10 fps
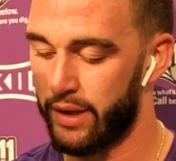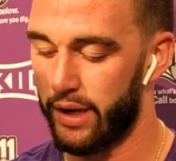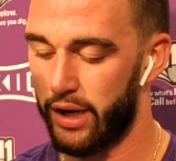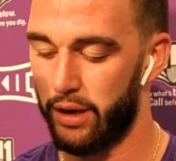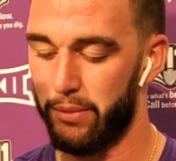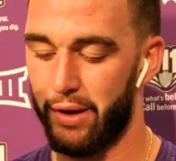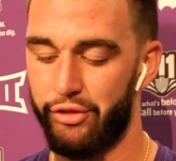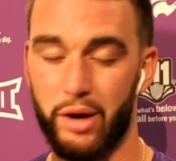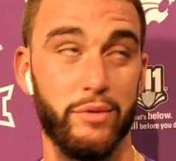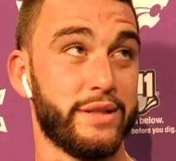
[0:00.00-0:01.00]
Um, my
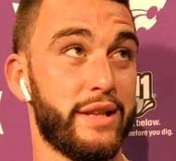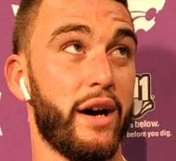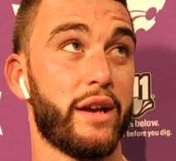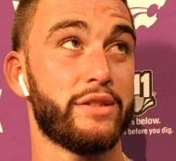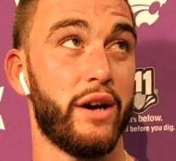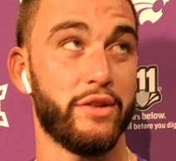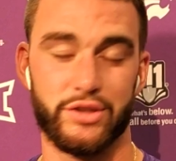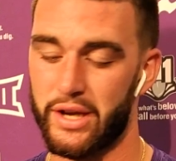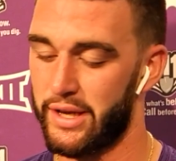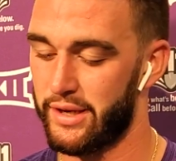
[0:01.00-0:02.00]
thumb was stuck, so I was
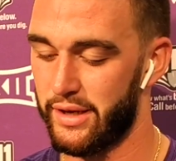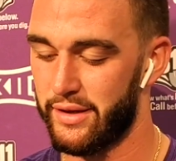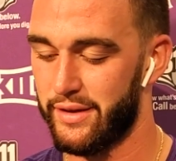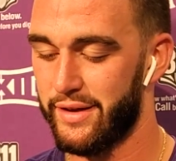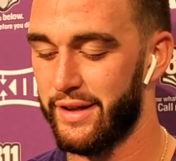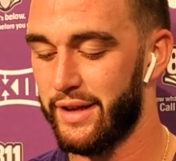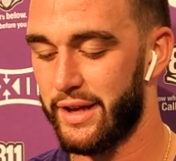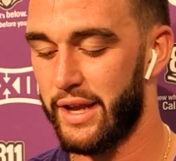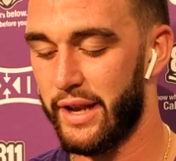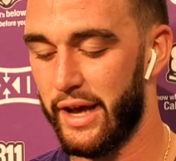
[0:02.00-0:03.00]
trying to
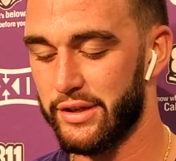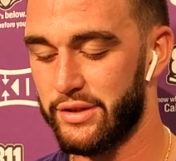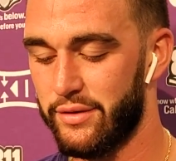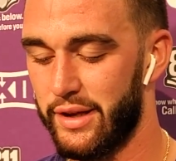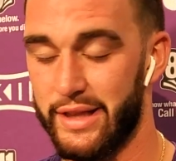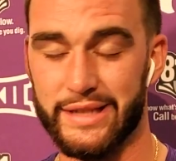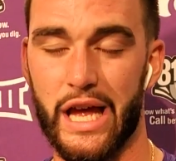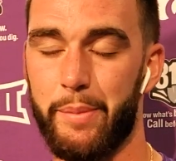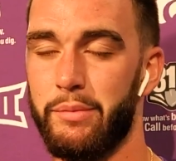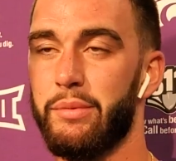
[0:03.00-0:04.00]
get it out. So this
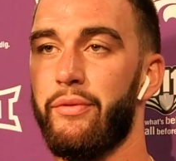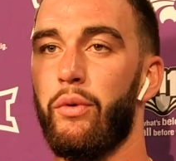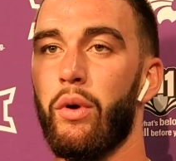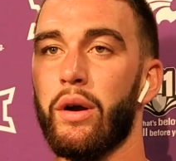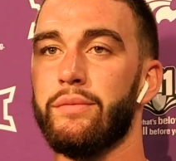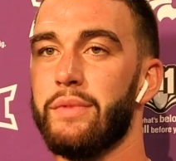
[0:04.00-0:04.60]
happened to me before.